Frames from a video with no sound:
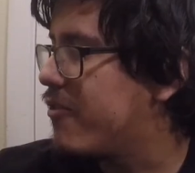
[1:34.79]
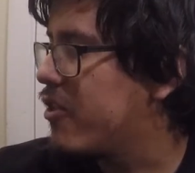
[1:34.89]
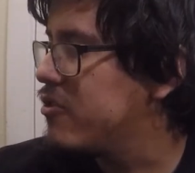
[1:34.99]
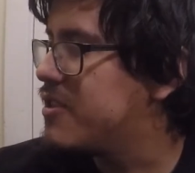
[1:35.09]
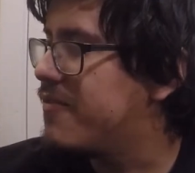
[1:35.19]
For
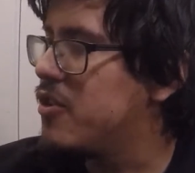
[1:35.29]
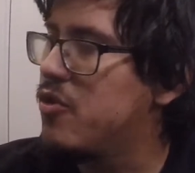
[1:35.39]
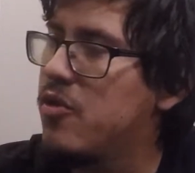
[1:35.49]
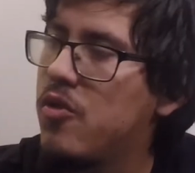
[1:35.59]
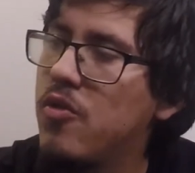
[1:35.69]
those of
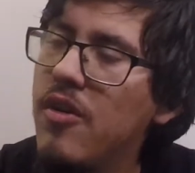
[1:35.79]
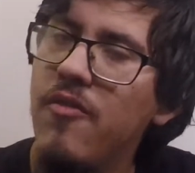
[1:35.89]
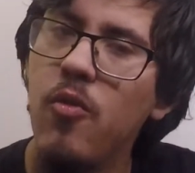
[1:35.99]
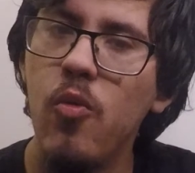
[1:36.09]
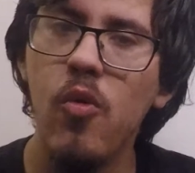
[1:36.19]
you who have
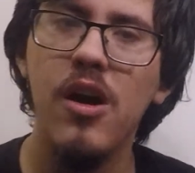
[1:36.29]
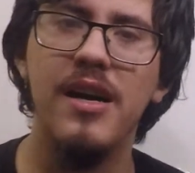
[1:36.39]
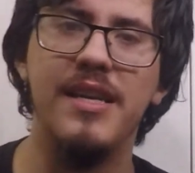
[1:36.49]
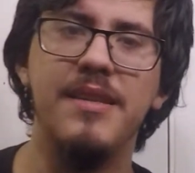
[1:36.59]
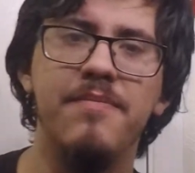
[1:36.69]

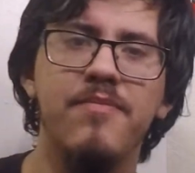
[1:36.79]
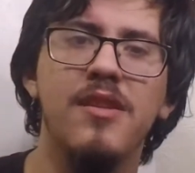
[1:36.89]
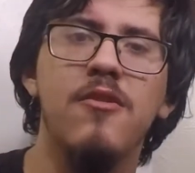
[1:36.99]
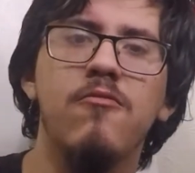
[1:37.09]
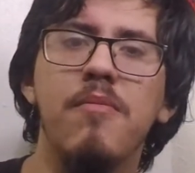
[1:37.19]
won,
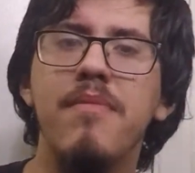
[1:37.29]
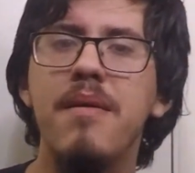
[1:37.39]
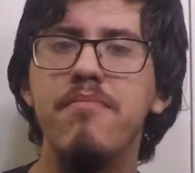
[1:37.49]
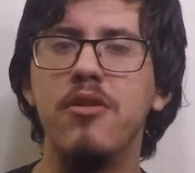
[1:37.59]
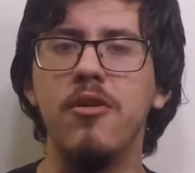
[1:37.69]

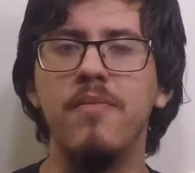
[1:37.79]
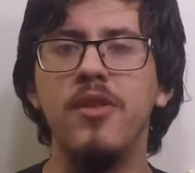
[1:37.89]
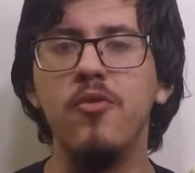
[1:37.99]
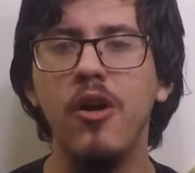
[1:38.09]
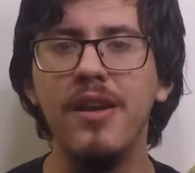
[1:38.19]
remember,
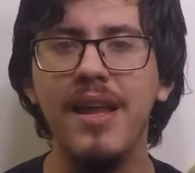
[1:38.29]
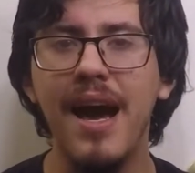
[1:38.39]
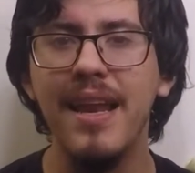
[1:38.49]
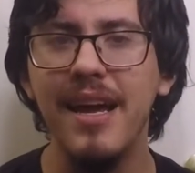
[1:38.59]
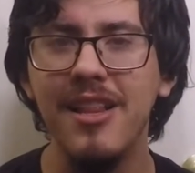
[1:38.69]
you are
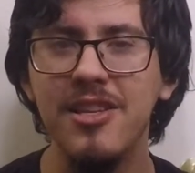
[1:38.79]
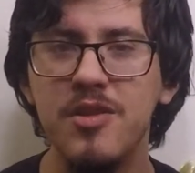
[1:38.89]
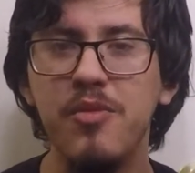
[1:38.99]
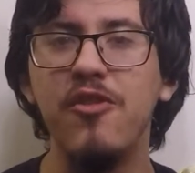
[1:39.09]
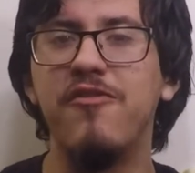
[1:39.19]
not
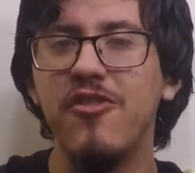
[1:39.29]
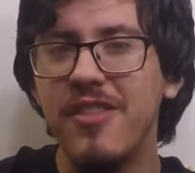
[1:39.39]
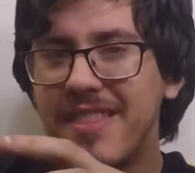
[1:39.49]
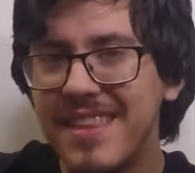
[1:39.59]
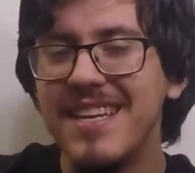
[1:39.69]
eligible for
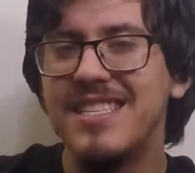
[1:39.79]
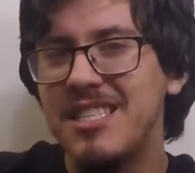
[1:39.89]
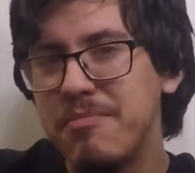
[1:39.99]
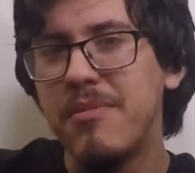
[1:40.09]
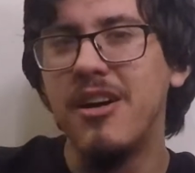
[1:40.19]

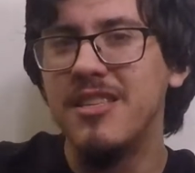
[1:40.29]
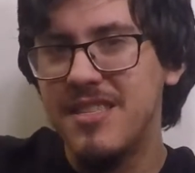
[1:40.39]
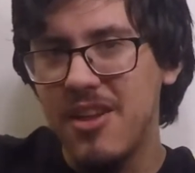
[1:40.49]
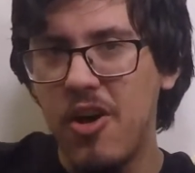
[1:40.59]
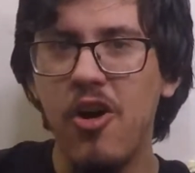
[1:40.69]
this
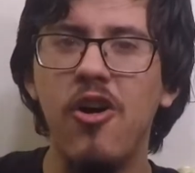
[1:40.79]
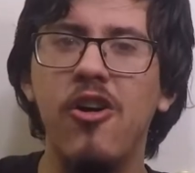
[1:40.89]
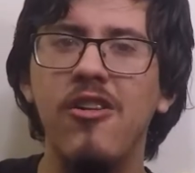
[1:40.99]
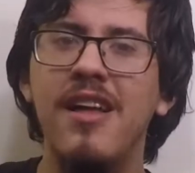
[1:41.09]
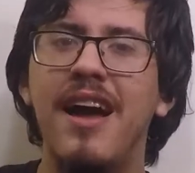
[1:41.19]
month's haul.